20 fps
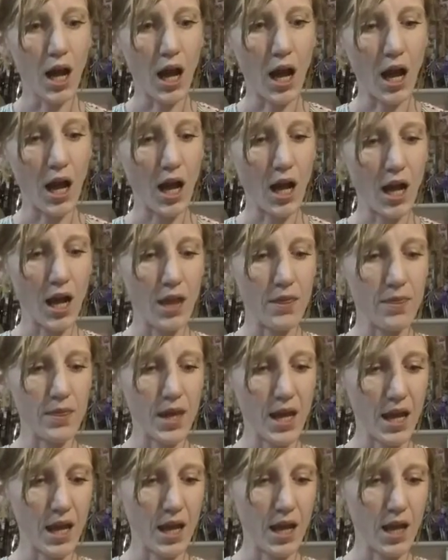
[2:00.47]
and
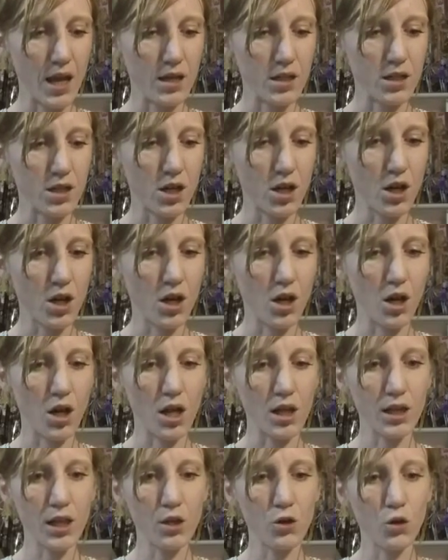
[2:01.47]
then
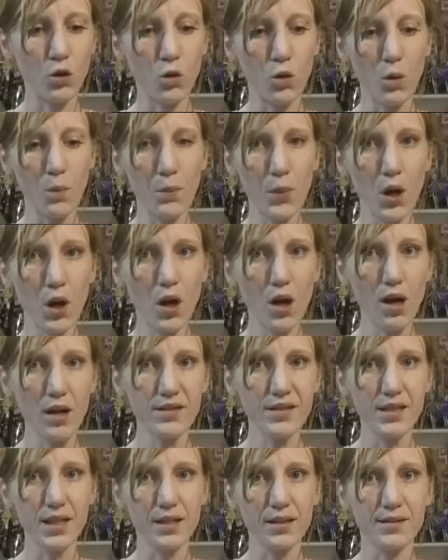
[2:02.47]
her little
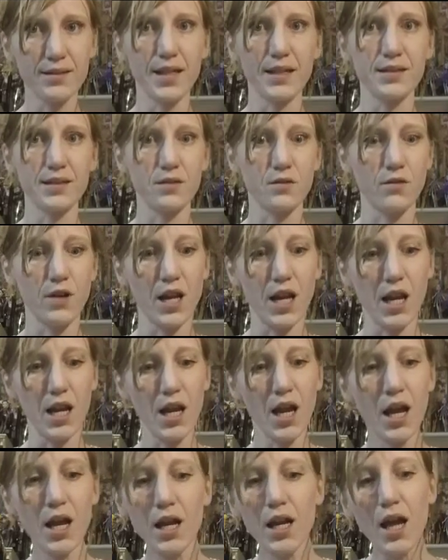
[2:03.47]
purse
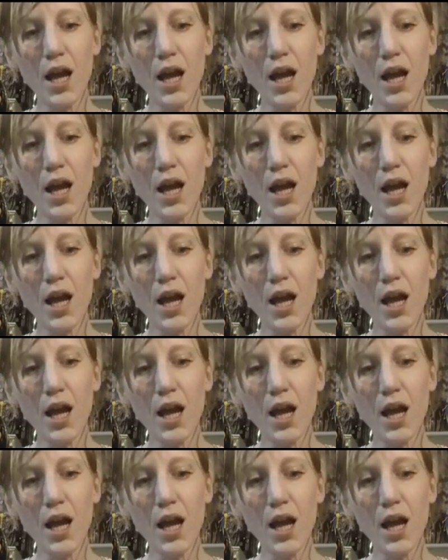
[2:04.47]
accessory